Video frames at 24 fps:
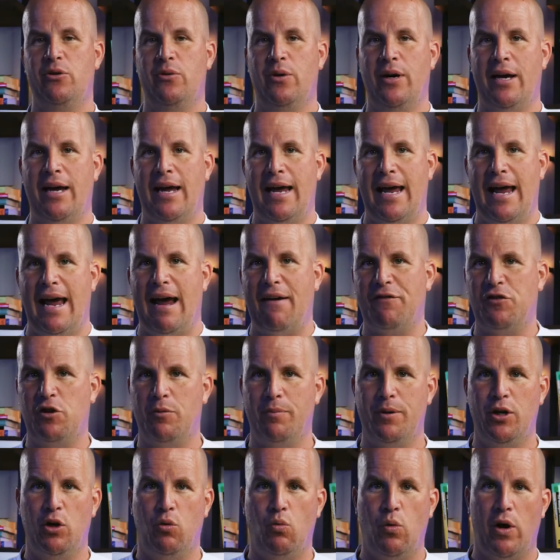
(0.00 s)
you have to
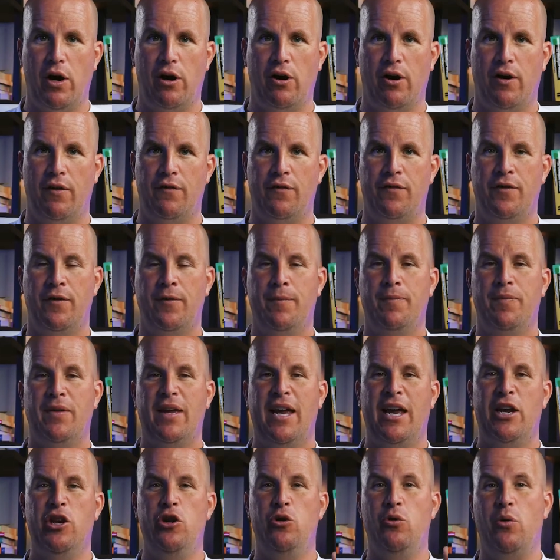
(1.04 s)
be aware of.
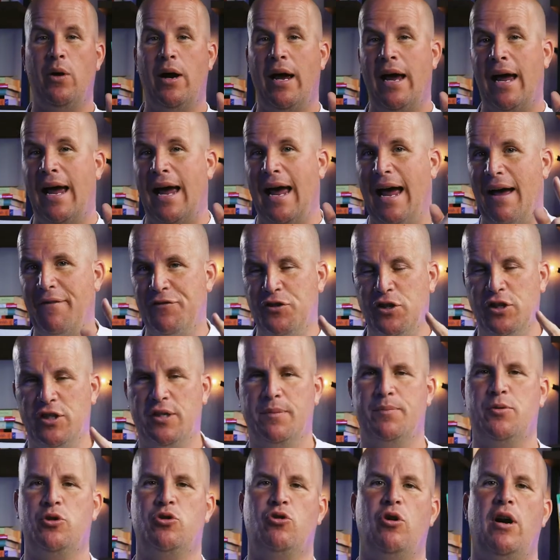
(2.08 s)
And you have to
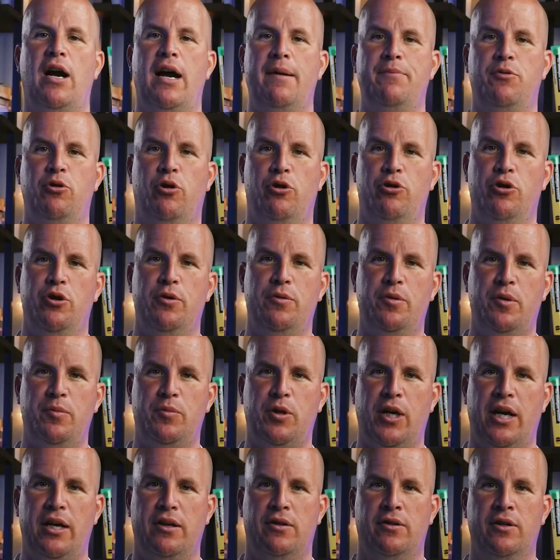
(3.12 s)
subscribe to our YouTube
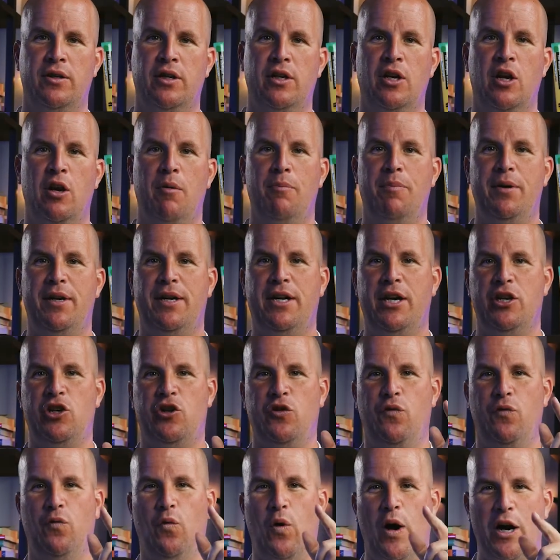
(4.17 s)
channel because
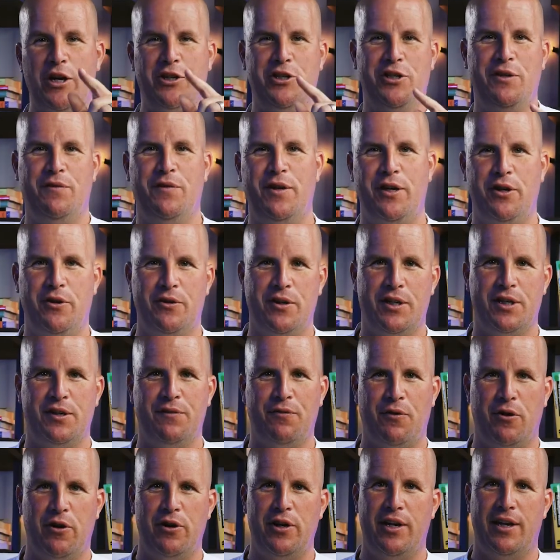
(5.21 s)
you've watched the video this
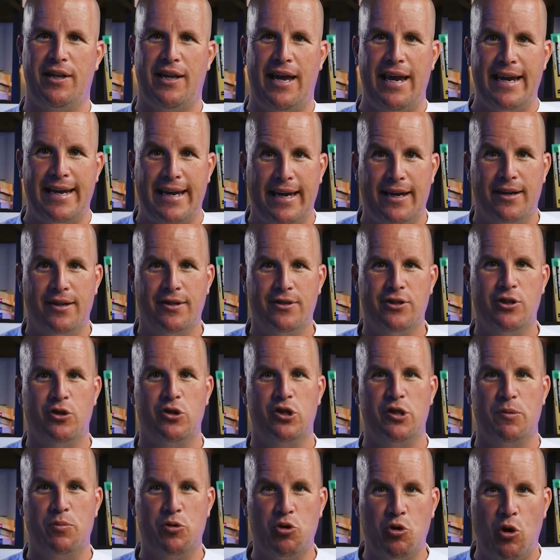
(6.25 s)
far and you like it. So
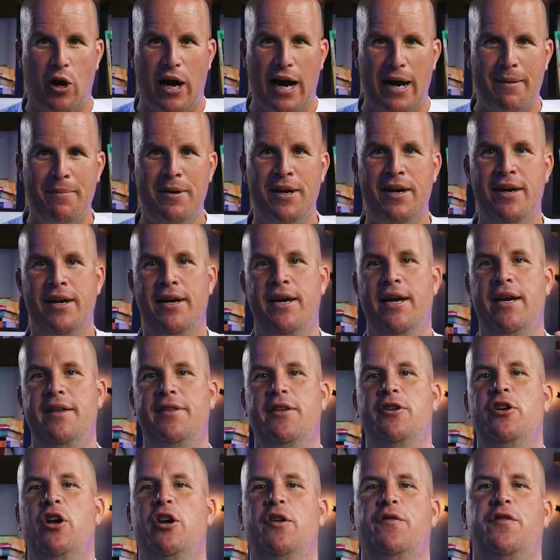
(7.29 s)
subscribe, hit
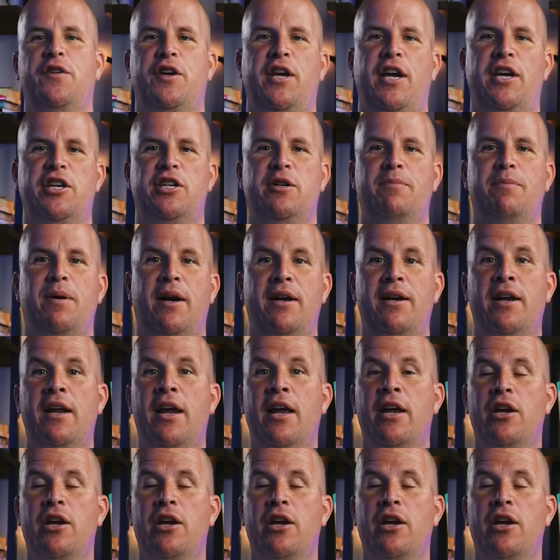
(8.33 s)
the notification button,